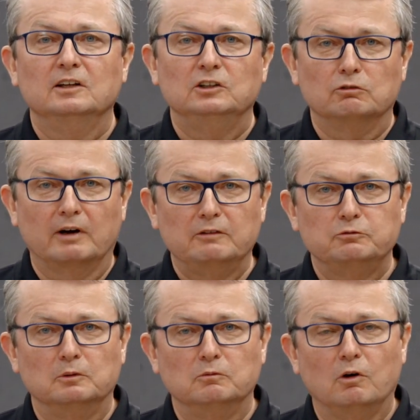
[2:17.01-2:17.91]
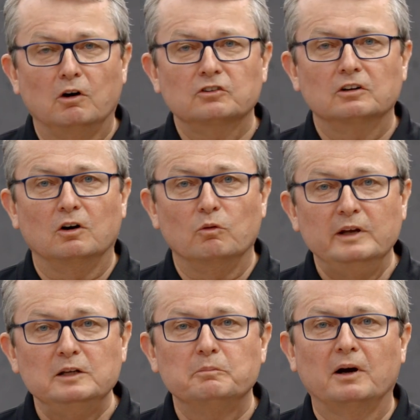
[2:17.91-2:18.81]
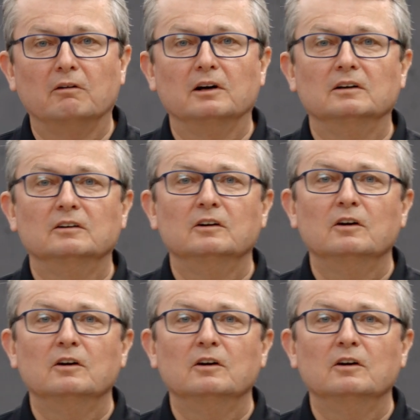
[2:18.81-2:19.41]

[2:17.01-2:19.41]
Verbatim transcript: derived from water or wind power